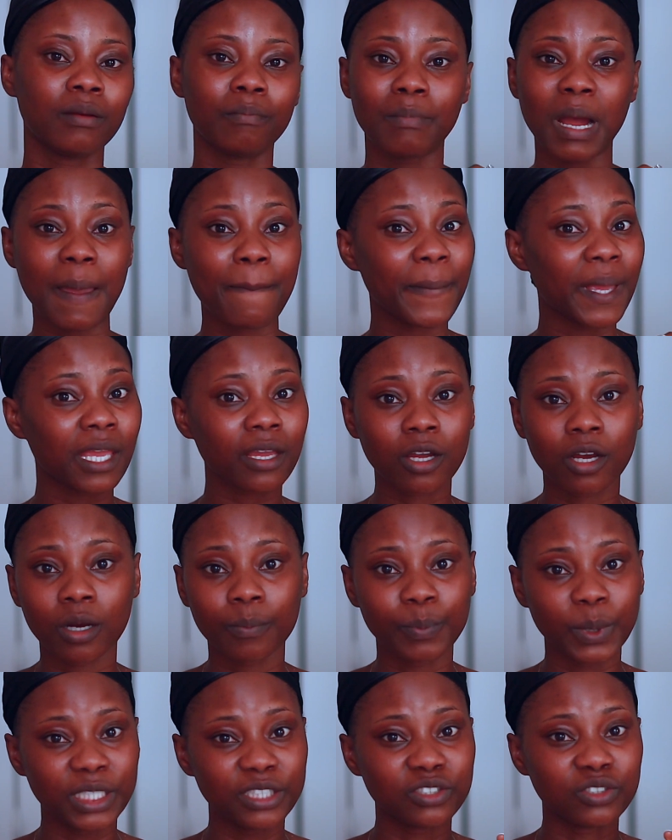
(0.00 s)
my
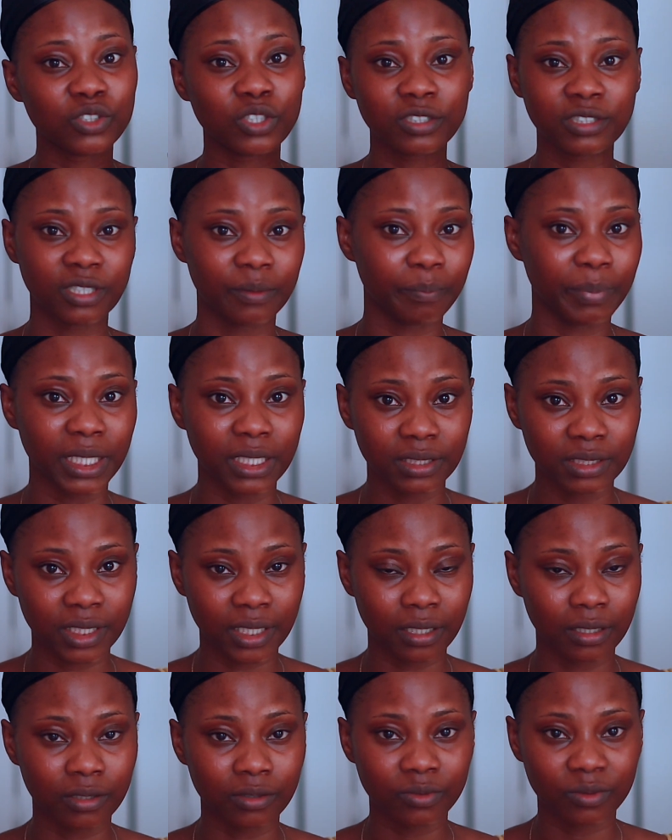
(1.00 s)
makeup is not a big
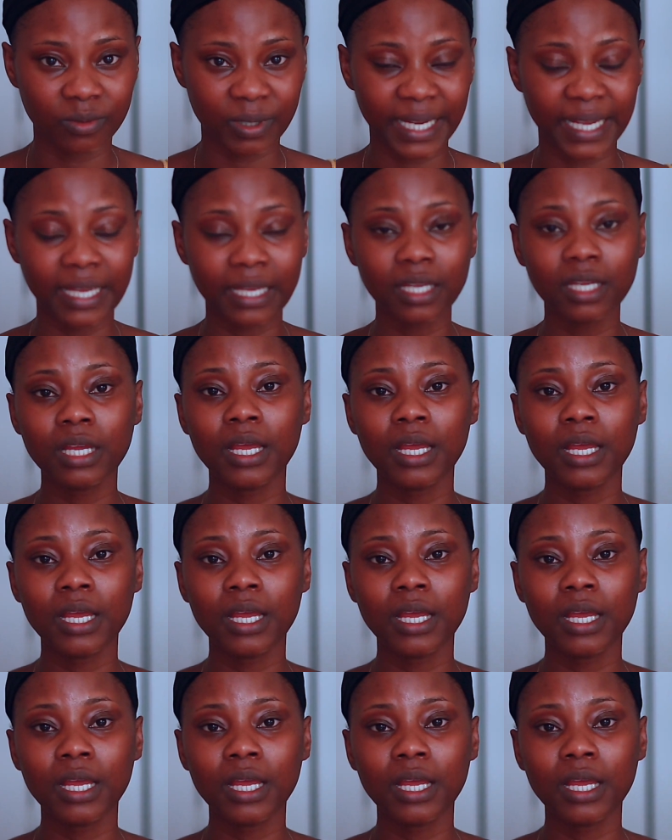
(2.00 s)
deal, right?